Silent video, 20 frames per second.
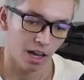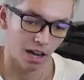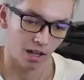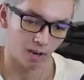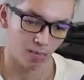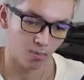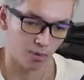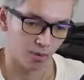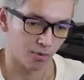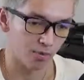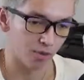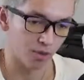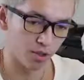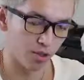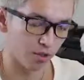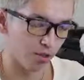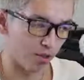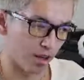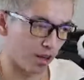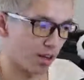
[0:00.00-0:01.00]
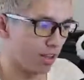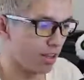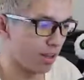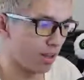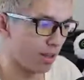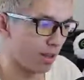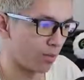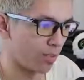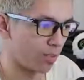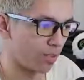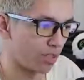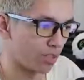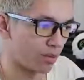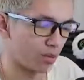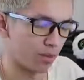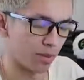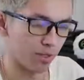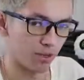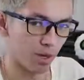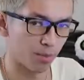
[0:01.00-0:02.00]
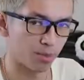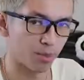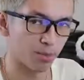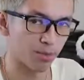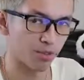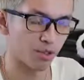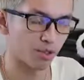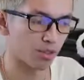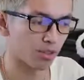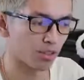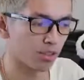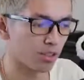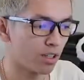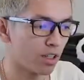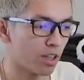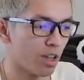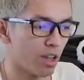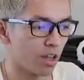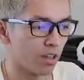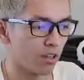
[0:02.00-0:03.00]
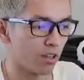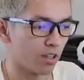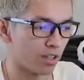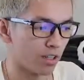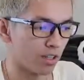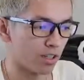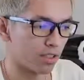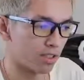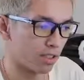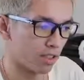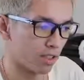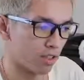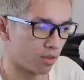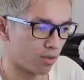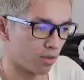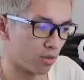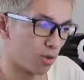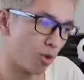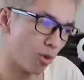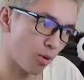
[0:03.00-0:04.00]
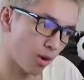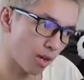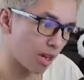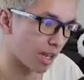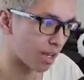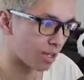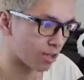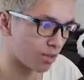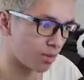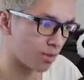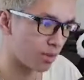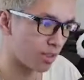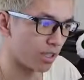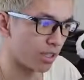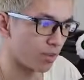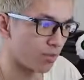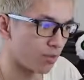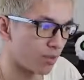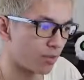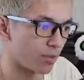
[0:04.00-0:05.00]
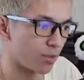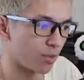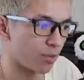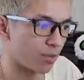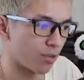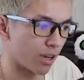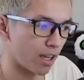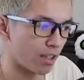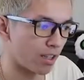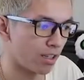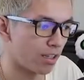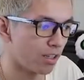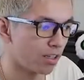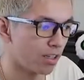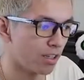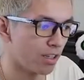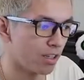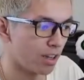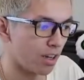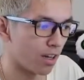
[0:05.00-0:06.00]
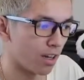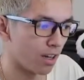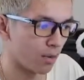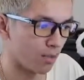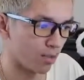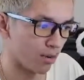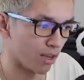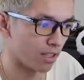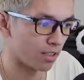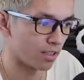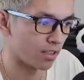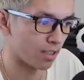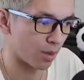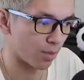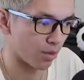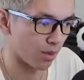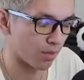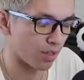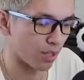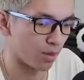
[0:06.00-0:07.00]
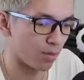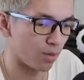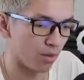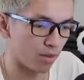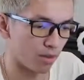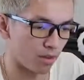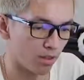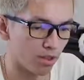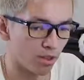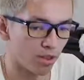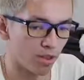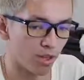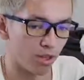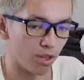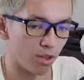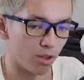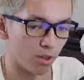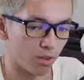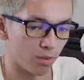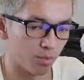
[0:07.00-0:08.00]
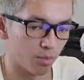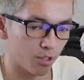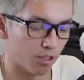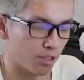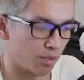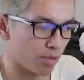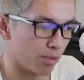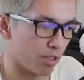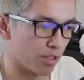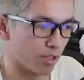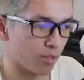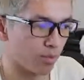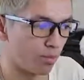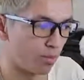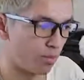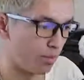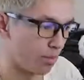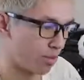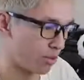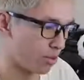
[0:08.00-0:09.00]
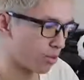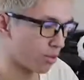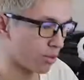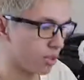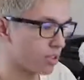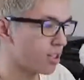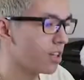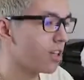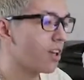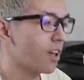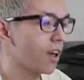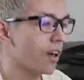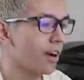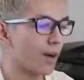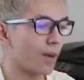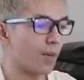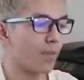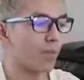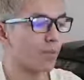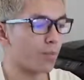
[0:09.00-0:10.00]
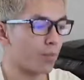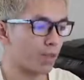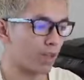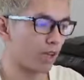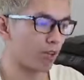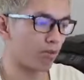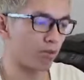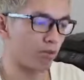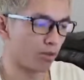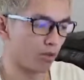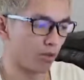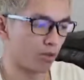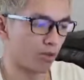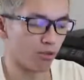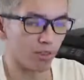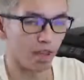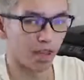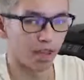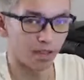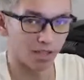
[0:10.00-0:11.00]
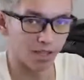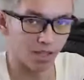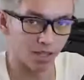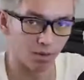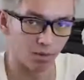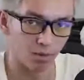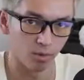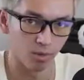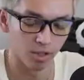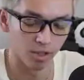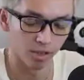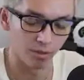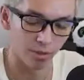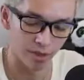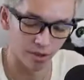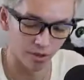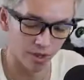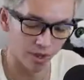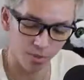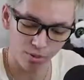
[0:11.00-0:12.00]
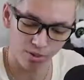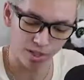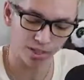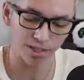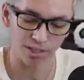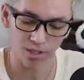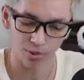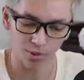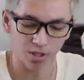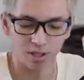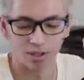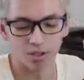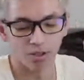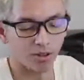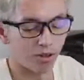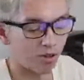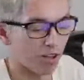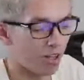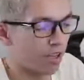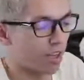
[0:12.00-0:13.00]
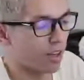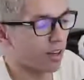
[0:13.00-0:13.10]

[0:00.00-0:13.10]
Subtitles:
I prefer to run these days for my dropshipping stores. It's quite actually a bit different for brands and like private label and, you know, completely branded stores. But that, you know, that's like we go get press, and we go